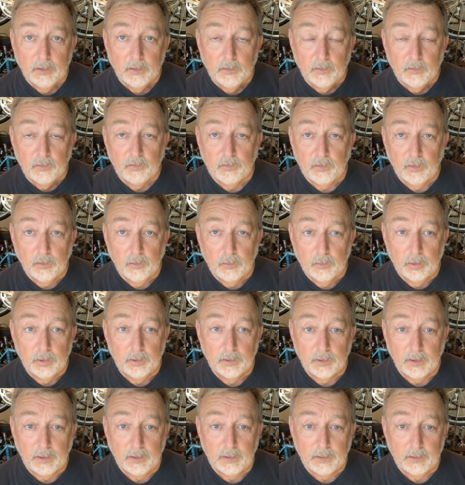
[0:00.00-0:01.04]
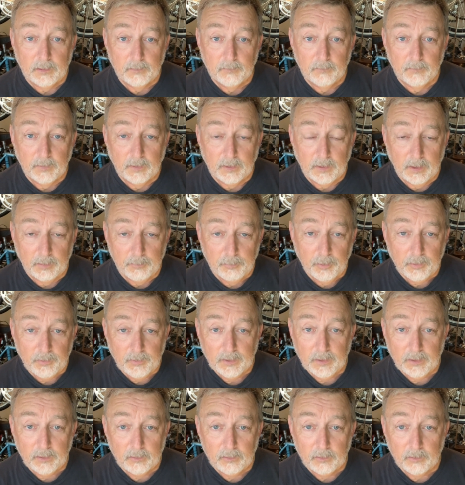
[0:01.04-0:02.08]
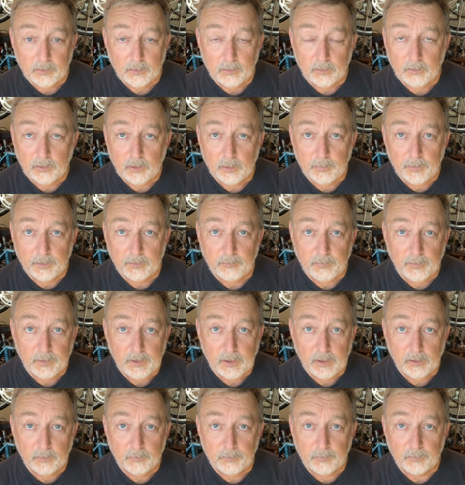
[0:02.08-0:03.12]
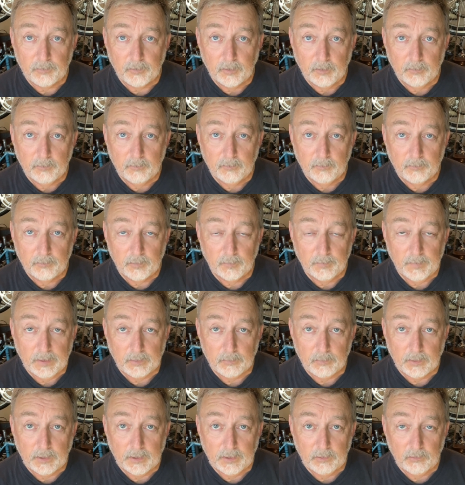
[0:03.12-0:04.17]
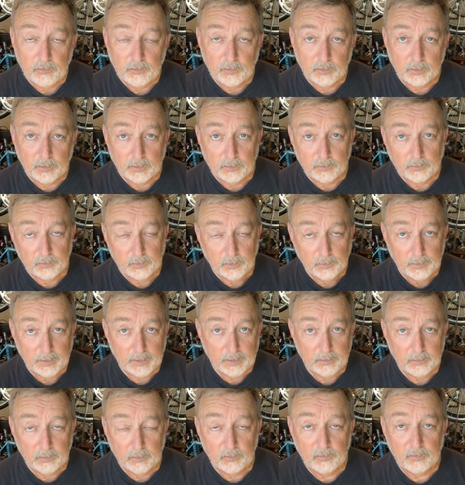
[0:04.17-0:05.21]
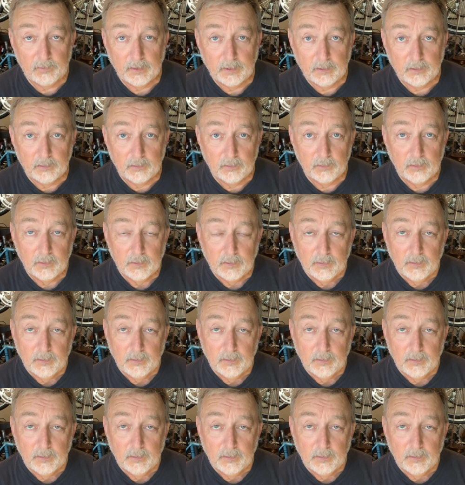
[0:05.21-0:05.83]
So I put together a little bit of video from that ride, so I'll show that in a second.